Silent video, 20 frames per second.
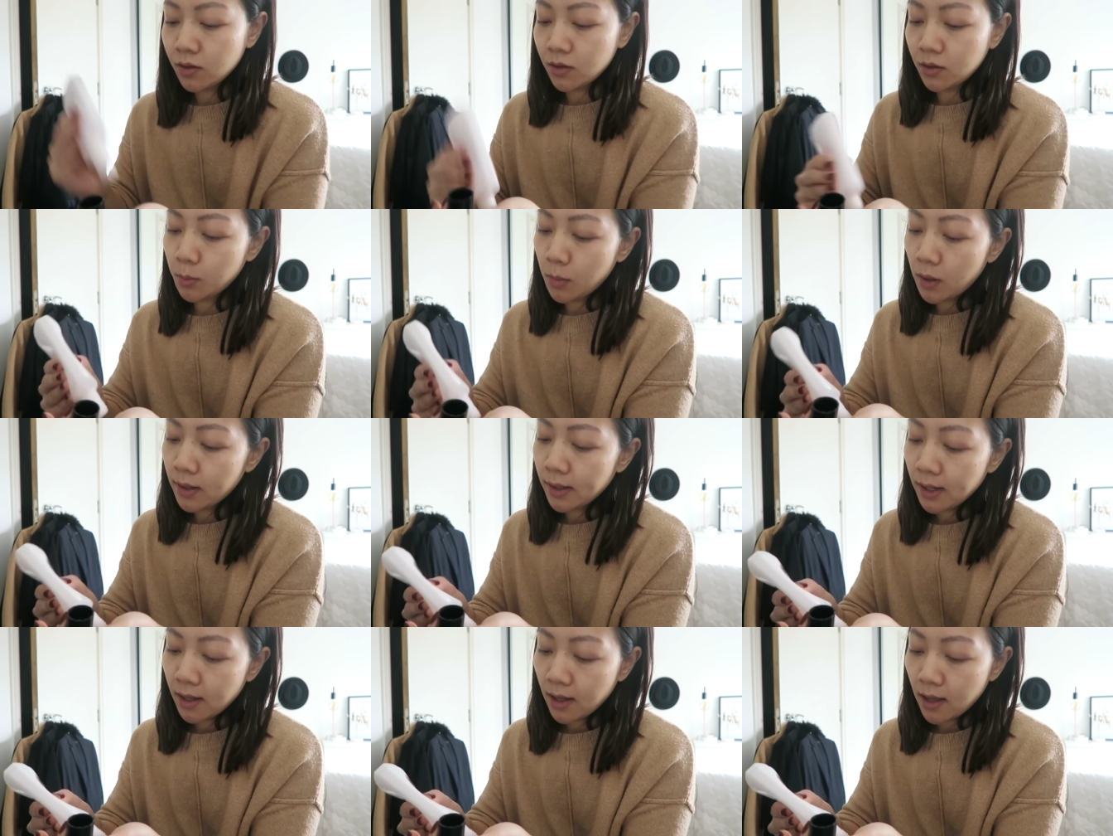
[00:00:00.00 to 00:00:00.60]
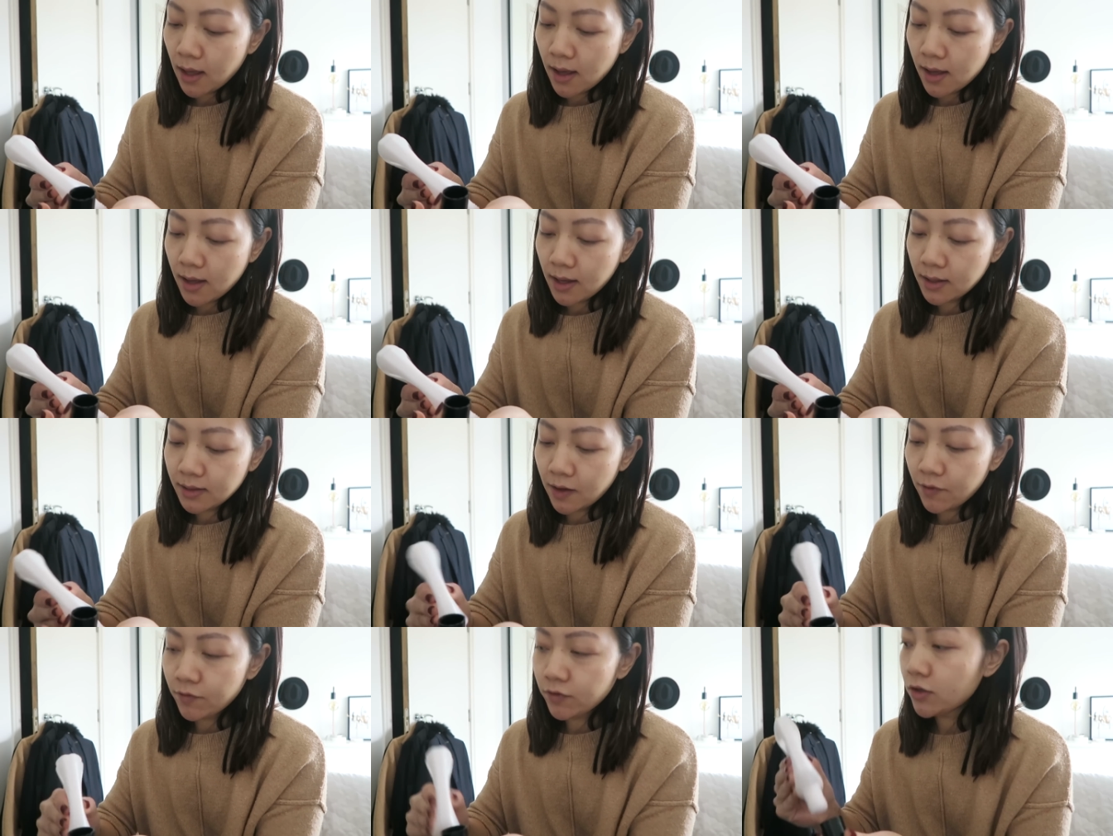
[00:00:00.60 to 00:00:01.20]
Good morning
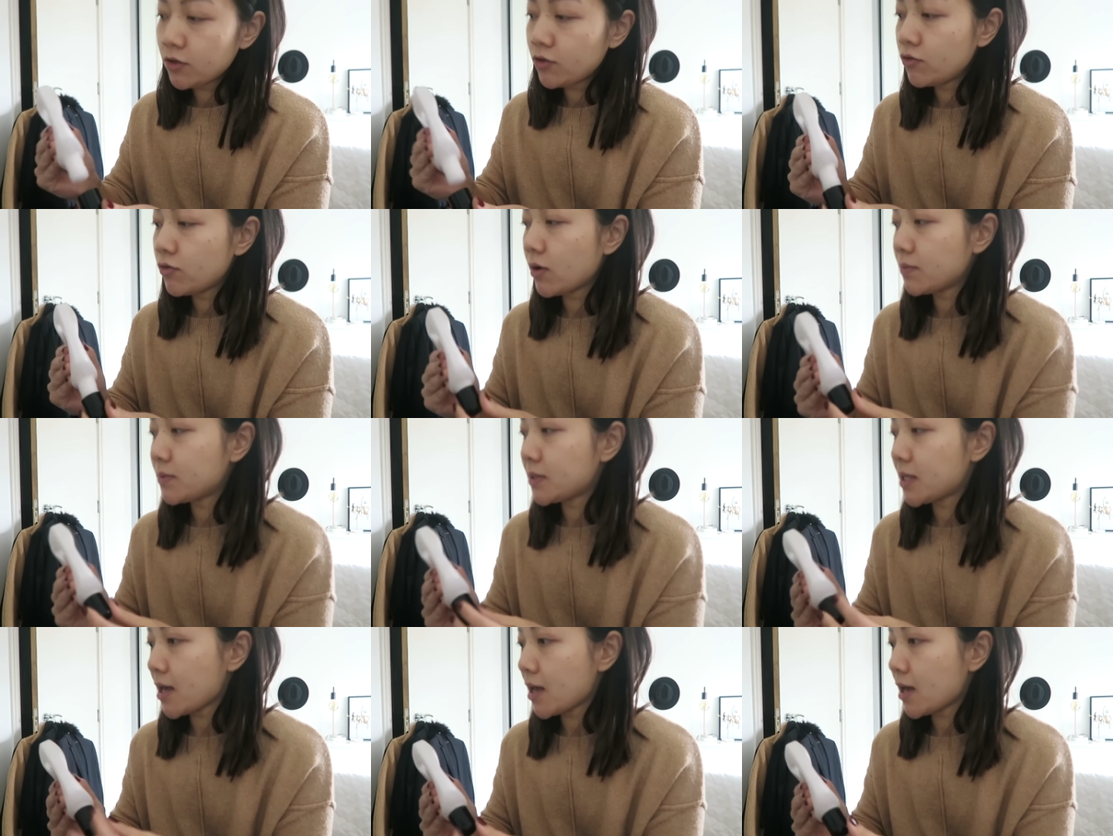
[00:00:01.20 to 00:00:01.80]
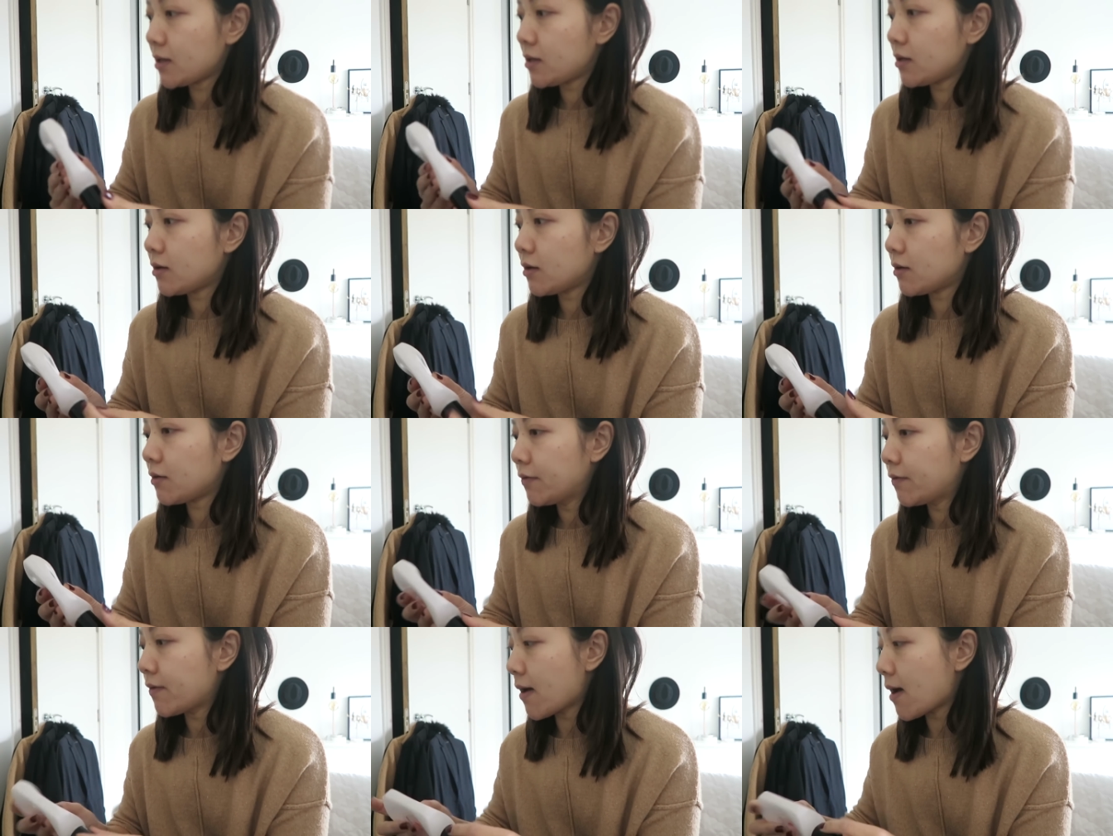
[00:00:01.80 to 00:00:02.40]
guys, I've just dropped Aiden
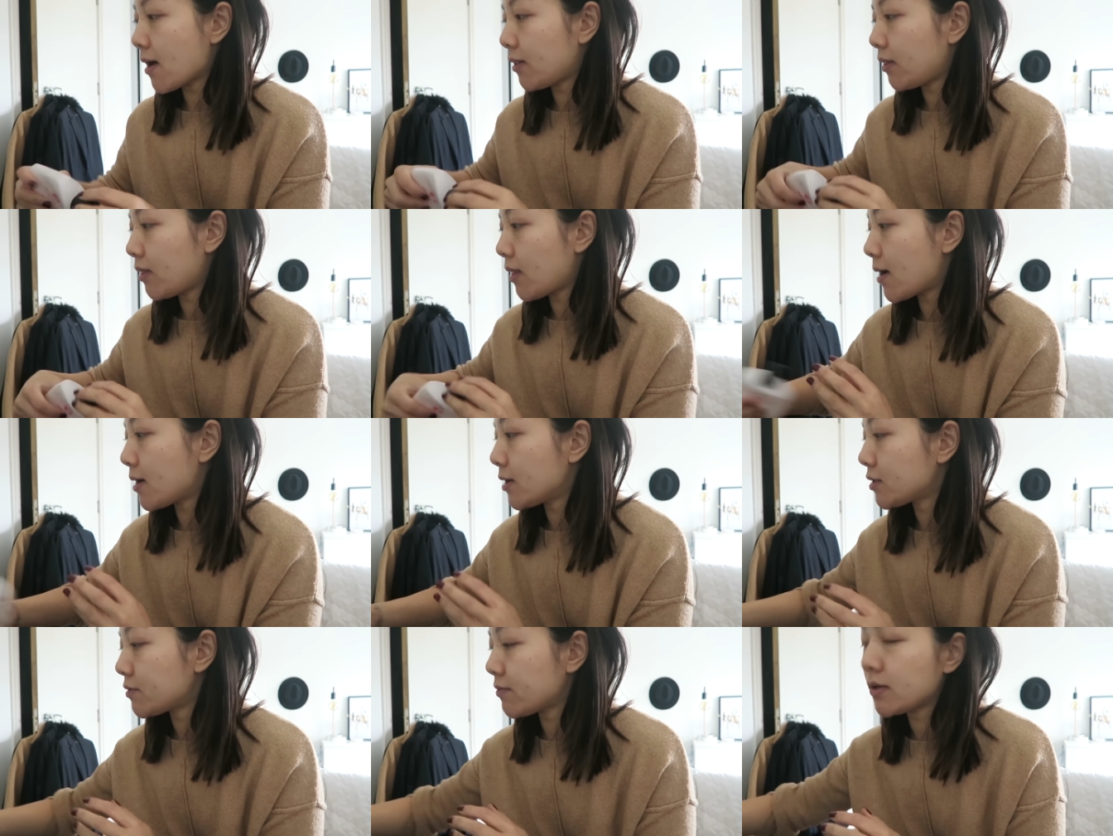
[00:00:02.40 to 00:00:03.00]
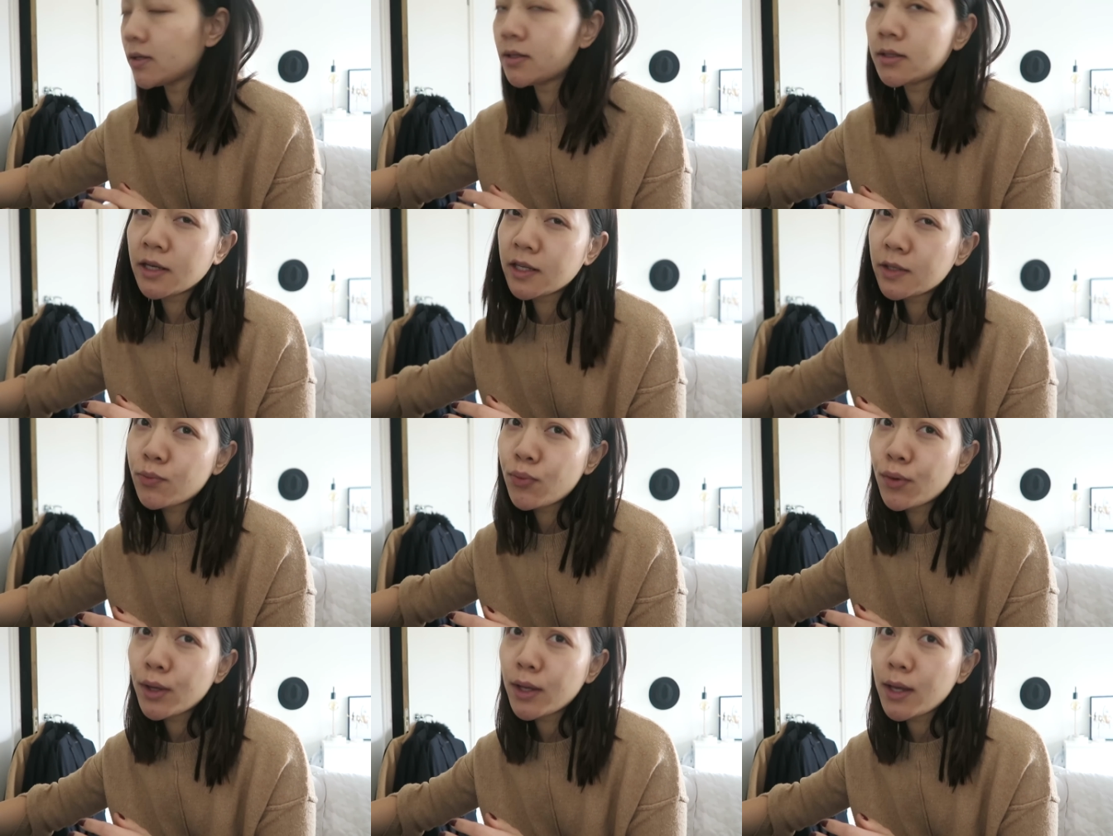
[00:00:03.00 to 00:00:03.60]
off at nursery so
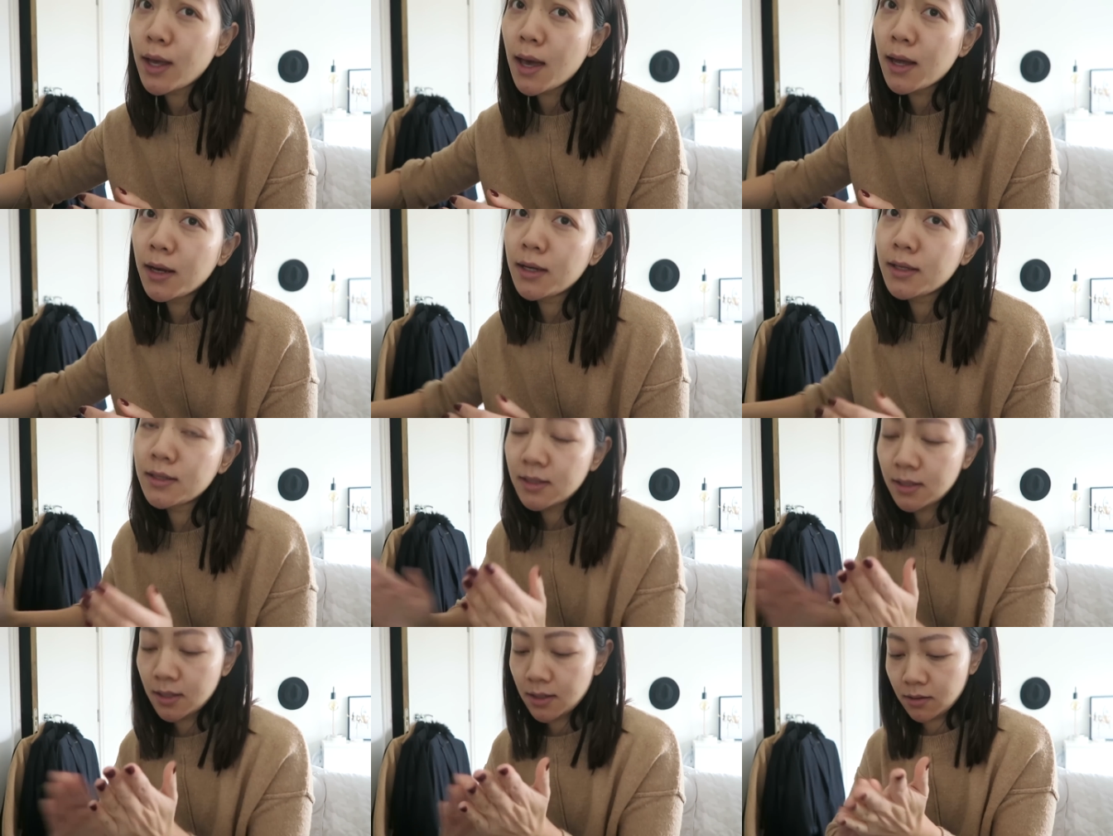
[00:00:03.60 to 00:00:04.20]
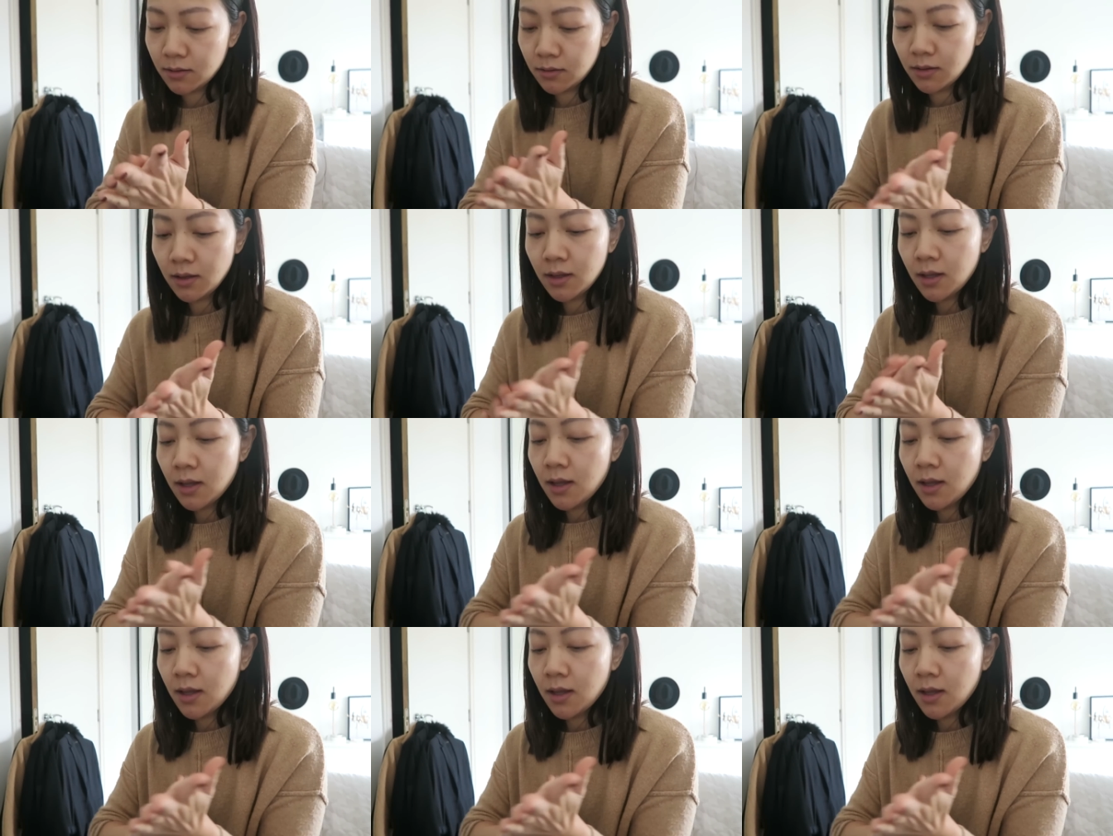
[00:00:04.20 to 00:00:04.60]
it's pretty early still